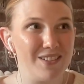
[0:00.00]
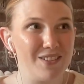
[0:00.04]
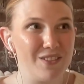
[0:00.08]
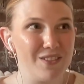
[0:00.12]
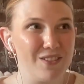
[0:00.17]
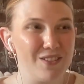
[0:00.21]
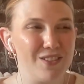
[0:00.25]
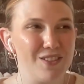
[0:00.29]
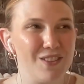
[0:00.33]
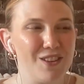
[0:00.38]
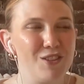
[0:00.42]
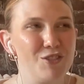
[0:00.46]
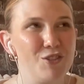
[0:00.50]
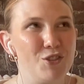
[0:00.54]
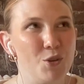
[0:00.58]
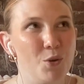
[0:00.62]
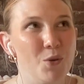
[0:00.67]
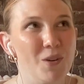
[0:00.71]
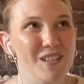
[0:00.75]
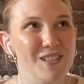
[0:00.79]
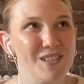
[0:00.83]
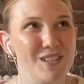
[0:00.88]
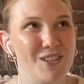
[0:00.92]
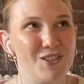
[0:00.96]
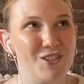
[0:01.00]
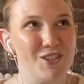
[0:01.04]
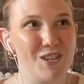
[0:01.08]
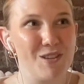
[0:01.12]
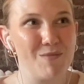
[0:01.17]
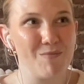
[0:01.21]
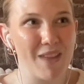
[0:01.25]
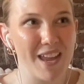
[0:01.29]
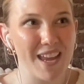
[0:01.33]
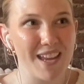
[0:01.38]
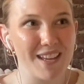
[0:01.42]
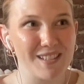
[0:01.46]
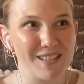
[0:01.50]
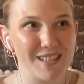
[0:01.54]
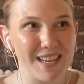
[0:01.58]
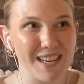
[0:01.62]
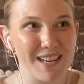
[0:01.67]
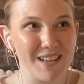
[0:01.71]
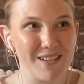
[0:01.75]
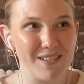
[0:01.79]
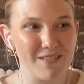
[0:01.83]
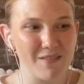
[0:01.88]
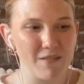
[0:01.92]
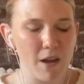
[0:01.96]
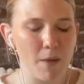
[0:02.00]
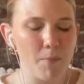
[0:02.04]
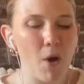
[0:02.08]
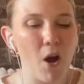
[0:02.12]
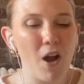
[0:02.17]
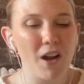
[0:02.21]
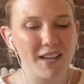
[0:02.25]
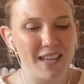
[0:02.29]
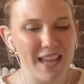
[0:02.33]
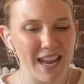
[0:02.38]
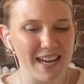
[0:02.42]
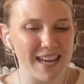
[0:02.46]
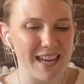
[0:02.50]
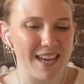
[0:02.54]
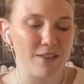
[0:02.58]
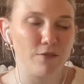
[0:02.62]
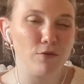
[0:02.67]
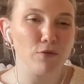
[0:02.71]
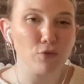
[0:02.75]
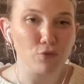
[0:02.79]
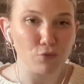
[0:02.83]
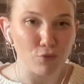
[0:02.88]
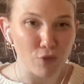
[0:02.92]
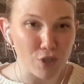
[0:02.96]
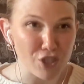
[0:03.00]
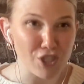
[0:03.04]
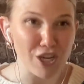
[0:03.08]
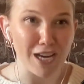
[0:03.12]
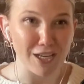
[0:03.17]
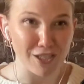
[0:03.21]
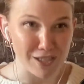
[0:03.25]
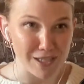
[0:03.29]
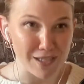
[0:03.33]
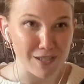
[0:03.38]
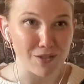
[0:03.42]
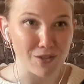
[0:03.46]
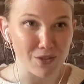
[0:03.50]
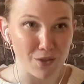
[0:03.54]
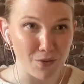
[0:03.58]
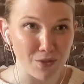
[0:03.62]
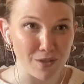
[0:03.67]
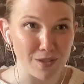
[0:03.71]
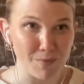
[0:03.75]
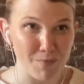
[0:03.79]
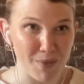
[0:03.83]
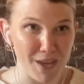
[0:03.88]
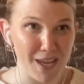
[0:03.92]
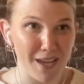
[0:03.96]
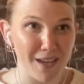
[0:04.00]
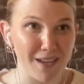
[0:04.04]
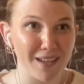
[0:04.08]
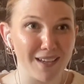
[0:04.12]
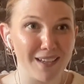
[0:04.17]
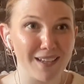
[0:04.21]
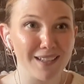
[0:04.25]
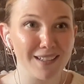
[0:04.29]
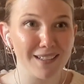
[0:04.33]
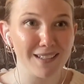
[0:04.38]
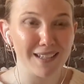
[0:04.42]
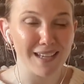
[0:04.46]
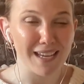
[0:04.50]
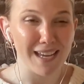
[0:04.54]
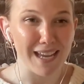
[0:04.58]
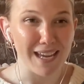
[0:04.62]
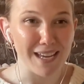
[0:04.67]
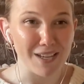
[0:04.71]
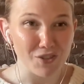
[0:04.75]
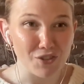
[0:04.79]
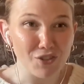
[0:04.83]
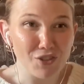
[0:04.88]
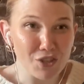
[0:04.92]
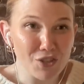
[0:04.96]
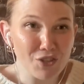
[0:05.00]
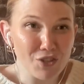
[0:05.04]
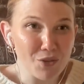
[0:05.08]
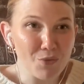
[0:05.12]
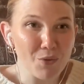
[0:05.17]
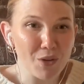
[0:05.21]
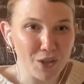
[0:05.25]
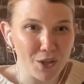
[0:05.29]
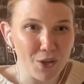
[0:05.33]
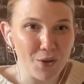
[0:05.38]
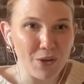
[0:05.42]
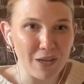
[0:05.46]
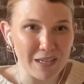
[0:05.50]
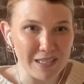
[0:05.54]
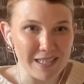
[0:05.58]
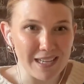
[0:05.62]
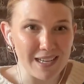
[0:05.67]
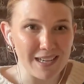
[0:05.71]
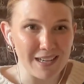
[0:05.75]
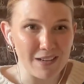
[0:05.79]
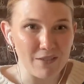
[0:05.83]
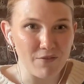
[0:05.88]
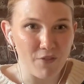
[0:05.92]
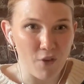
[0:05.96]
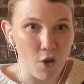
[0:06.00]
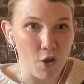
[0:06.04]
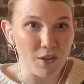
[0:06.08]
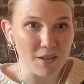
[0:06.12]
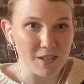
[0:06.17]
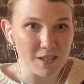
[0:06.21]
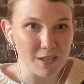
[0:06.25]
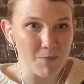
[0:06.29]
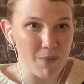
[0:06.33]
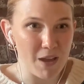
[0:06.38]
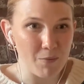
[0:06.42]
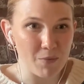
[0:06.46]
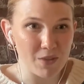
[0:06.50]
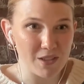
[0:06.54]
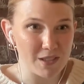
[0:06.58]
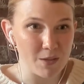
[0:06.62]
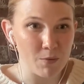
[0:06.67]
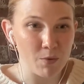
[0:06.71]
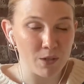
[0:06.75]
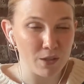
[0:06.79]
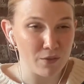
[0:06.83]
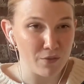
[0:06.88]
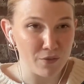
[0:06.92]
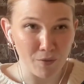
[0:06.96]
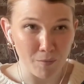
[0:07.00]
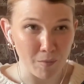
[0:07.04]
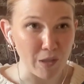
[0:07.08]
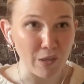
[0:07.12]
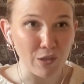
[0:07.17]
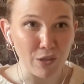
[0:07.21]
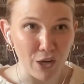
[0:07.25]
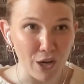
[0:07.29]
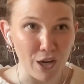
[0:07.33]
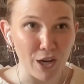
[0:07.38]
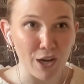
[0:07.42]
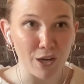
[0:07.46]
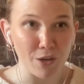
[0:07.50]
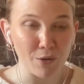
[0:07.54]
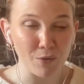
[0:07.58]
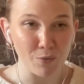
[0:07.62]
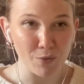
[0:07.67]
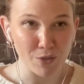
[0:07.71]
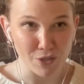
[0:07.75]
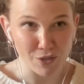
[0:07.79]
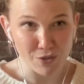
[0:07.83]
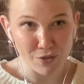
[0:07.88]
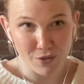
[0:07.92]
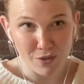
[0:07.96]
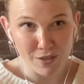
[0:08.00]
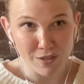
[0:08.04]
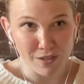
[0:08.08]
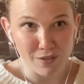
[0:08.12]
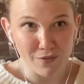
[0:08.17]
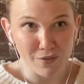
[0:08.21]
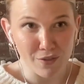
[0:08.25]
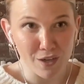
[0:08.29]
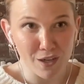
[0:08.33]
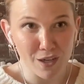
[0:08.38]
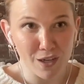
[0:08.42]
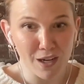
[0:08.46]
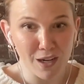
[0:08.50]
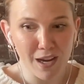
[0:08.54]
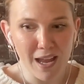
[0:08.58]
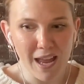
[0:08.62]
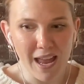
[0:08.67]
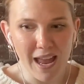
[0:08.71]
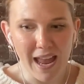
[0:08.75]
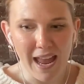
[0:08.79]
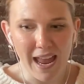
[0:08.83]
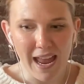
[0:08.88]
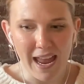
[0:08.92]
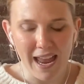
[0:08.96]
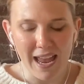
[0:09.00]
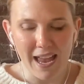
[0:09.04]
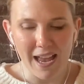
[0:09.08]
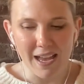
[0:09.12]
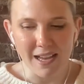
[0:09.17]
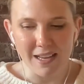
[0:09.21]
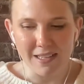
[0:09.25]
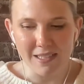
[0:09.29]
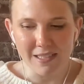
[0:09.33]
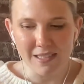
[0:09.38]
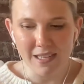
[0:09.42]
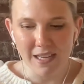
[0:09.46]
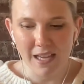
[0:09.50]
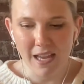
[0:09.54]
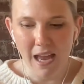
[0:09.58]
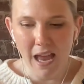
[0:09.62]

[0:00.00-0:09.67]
the choice that she makes upon getting rejected, so to speak, is to do what Logan did and fall into bed with someone familiar, which is Christopher. And